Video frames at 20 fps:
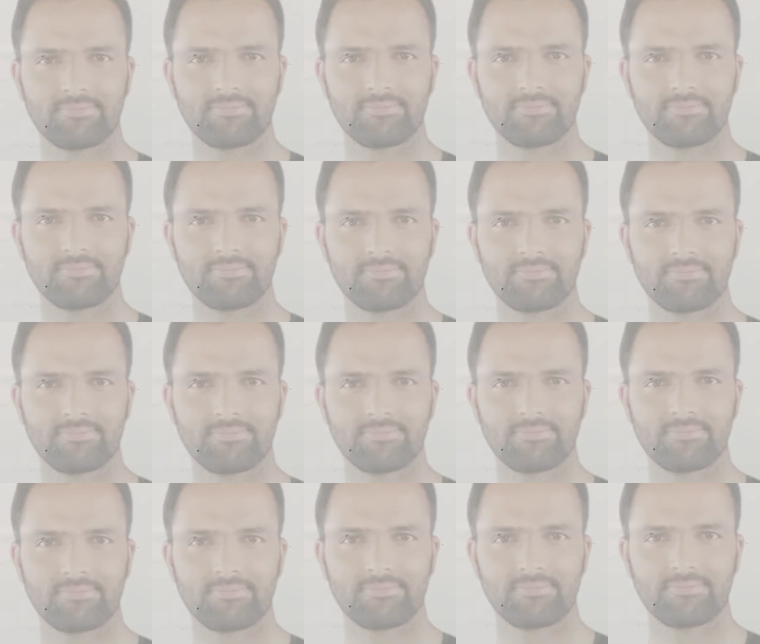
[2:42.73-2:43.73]
after the
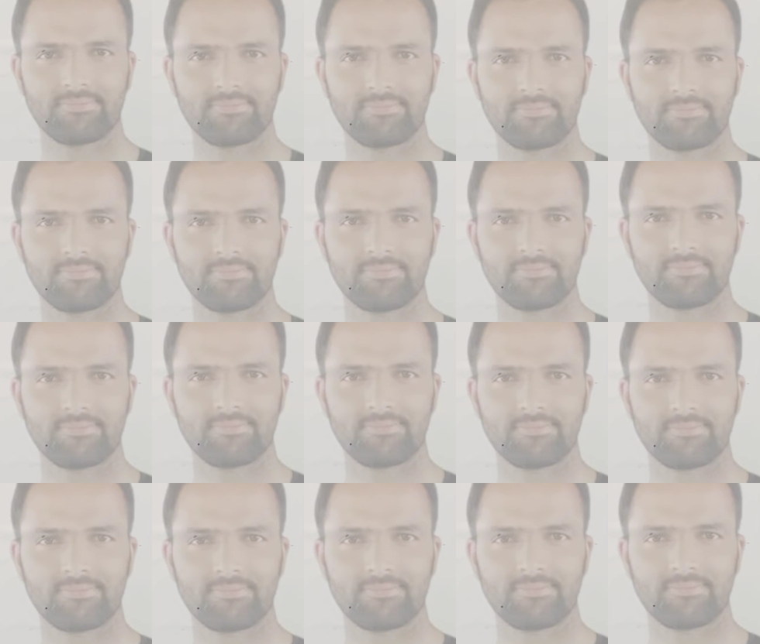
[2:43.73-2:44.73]
imposition of tax.
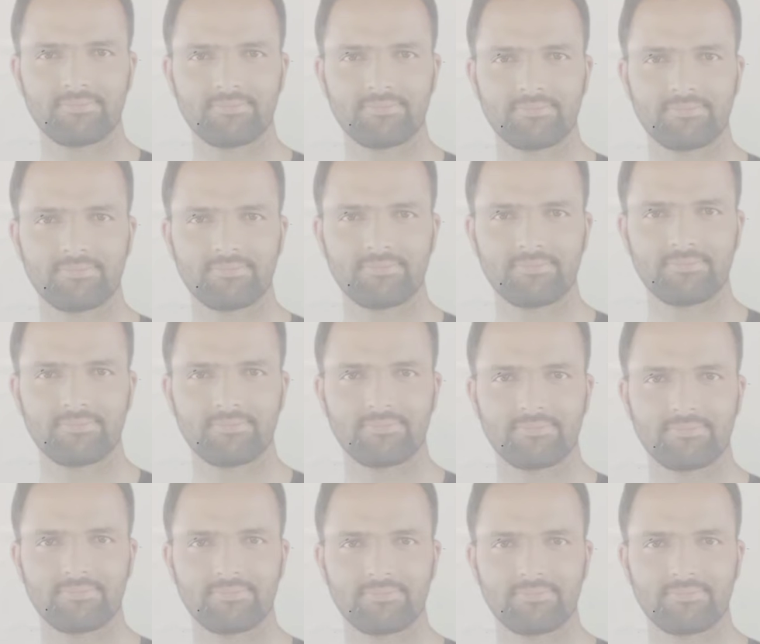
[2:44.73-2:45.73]
Okay, so
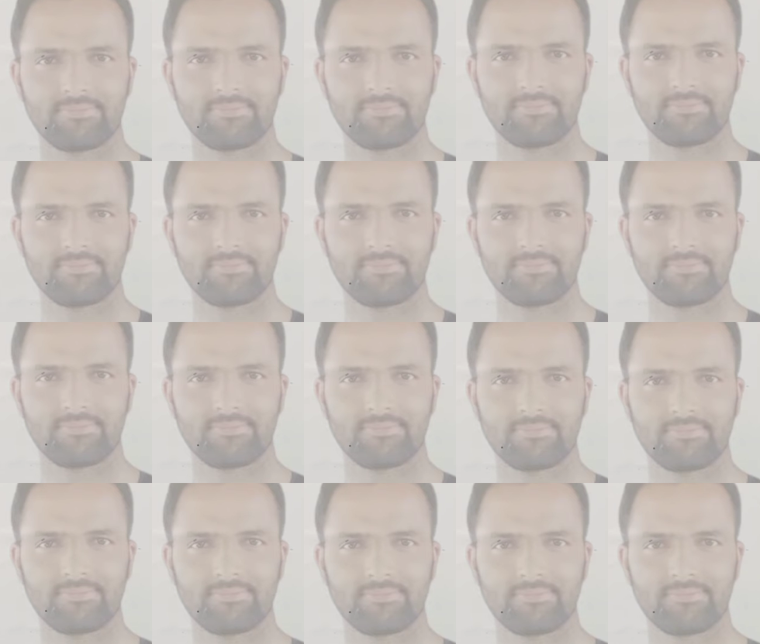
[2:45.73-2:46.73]
our revenue function is
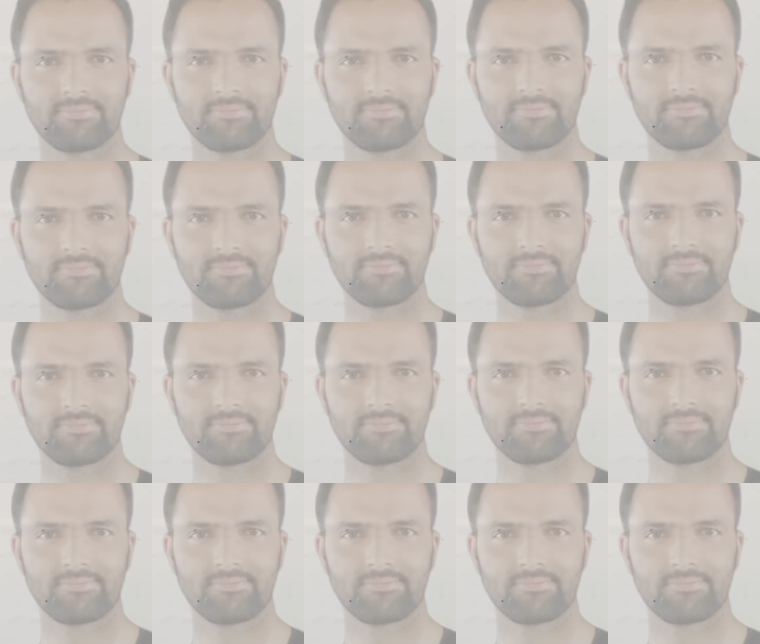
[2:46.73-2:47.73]
this. Let me write it
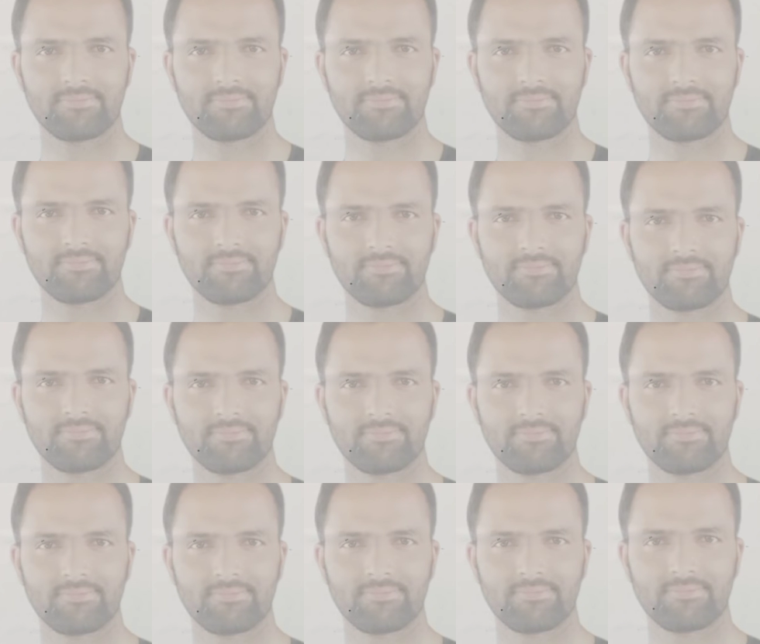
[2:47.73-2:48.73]
here. So we have
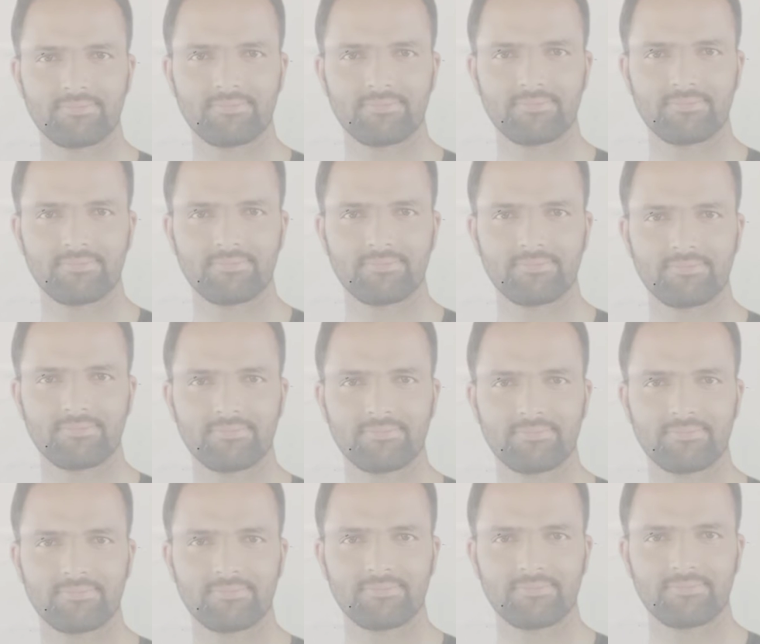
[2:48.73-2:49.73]
nq
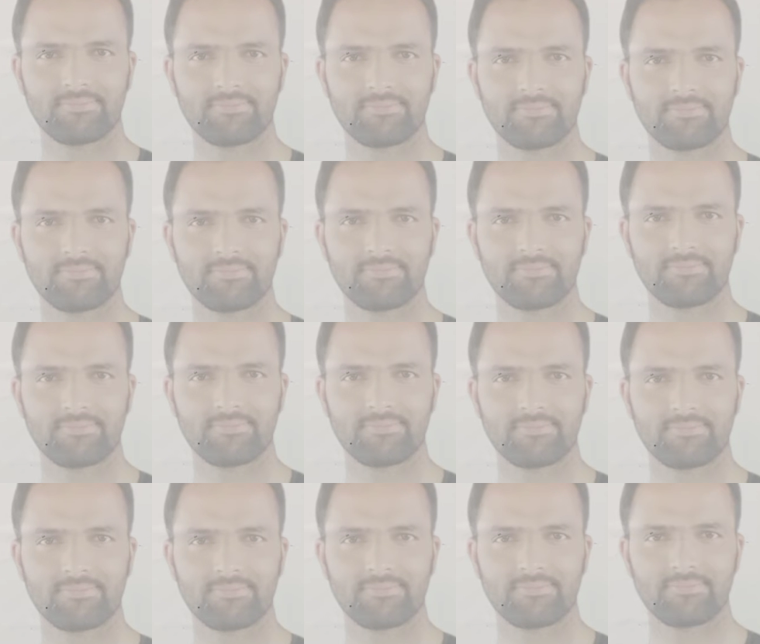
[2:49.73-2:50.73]

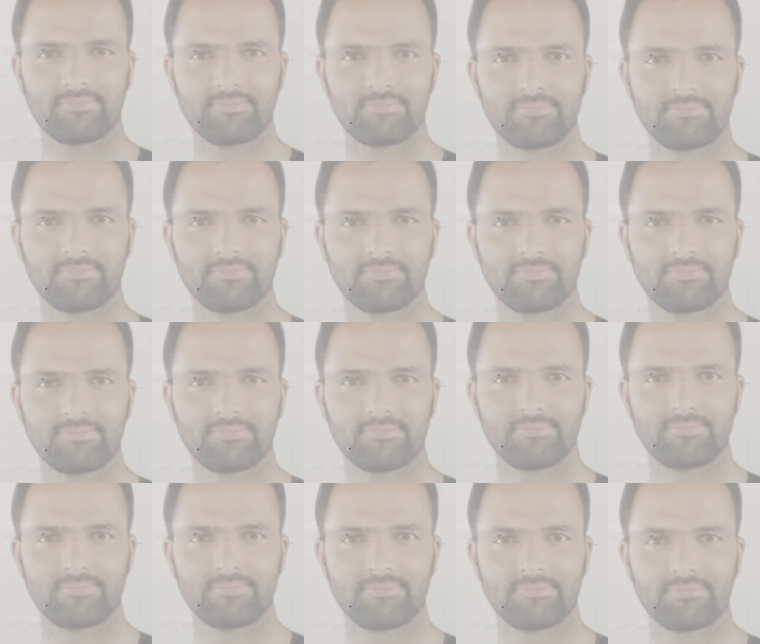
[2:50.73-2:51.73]
minus
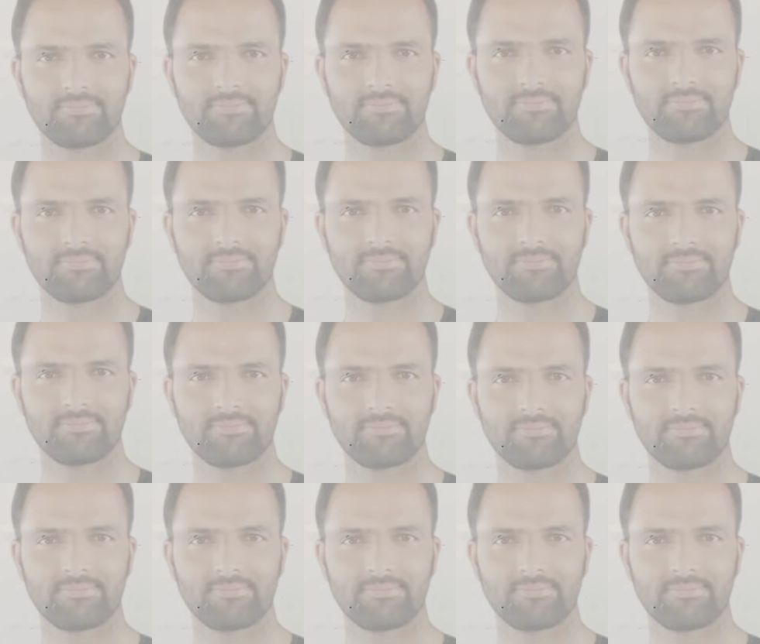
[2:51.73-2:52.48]
mq².